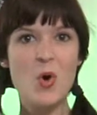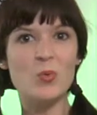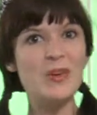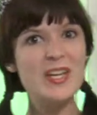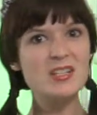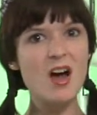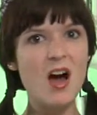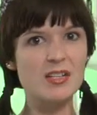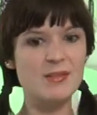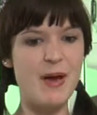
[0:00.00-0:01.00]
we
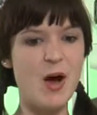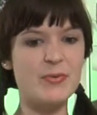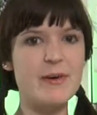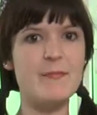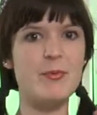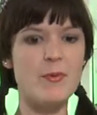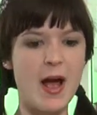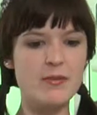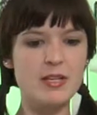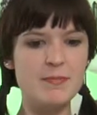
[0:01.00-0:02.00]
talked about
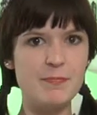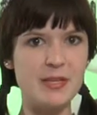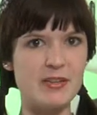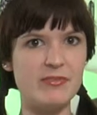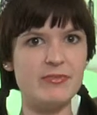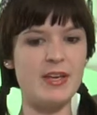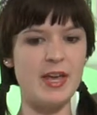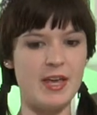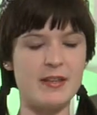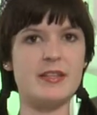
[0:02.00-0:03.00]
browning beef
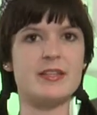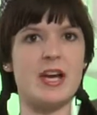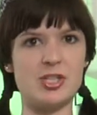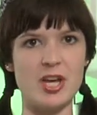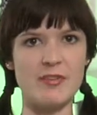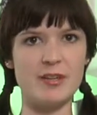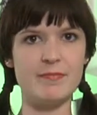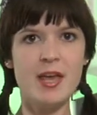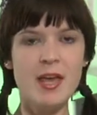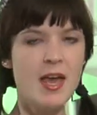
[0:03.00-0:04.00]
in the Dutch
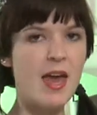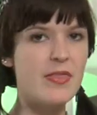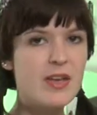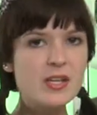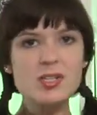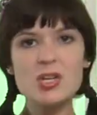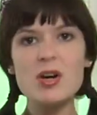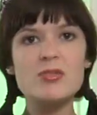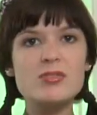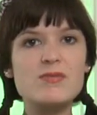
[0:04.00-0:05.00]
oven. And this
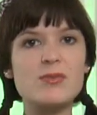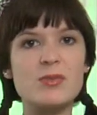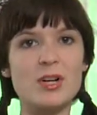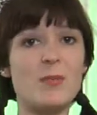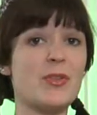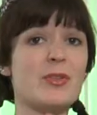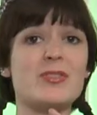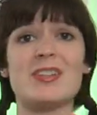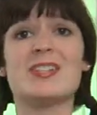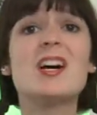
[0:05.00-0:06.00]
goes for whether
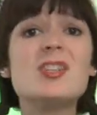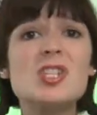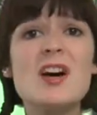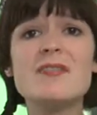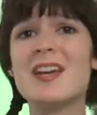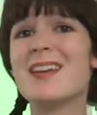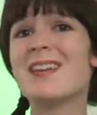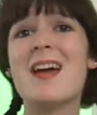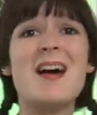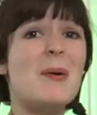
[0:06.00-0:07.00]
using a Dutch
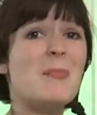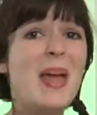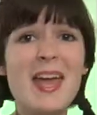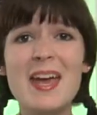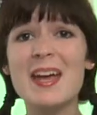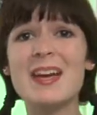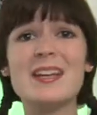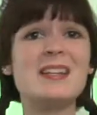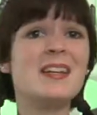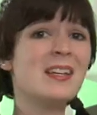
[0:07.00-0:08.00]
oven, a
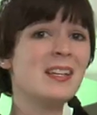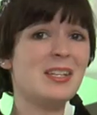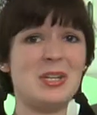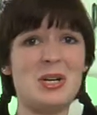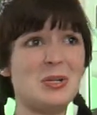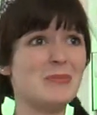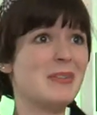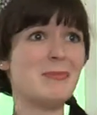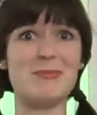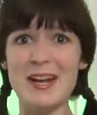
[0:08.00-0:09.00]
pan,
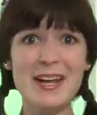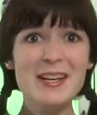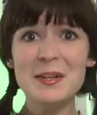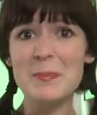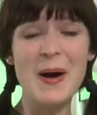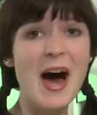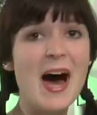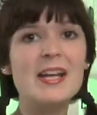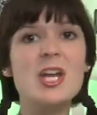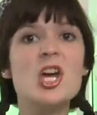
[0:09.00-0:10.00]
a regular pot.